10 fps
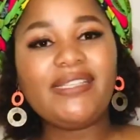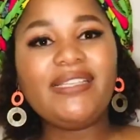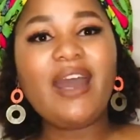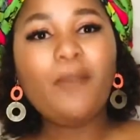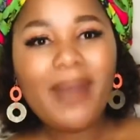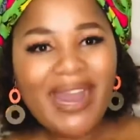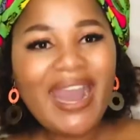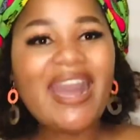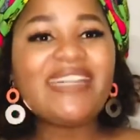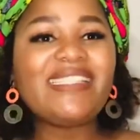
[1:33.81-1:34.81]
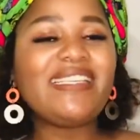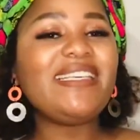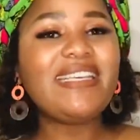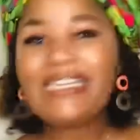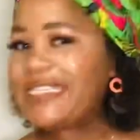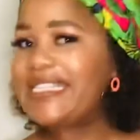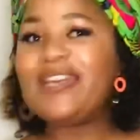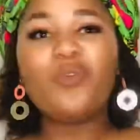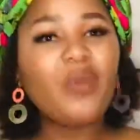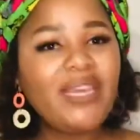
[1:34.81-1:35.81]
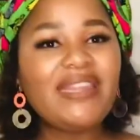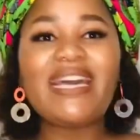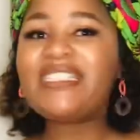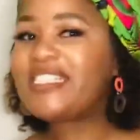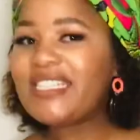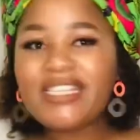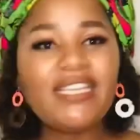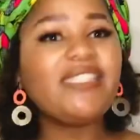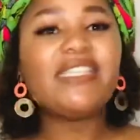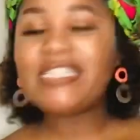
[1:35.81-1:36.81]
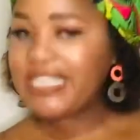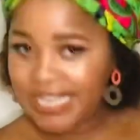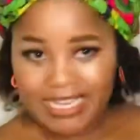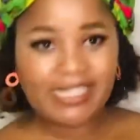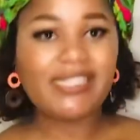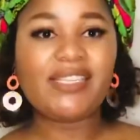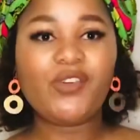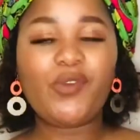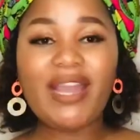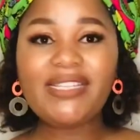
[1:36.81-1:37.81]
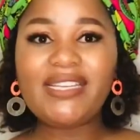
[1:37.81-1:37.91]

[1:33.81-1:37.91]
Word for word: Now, Makhadzi is the queen that she thinks she is, right?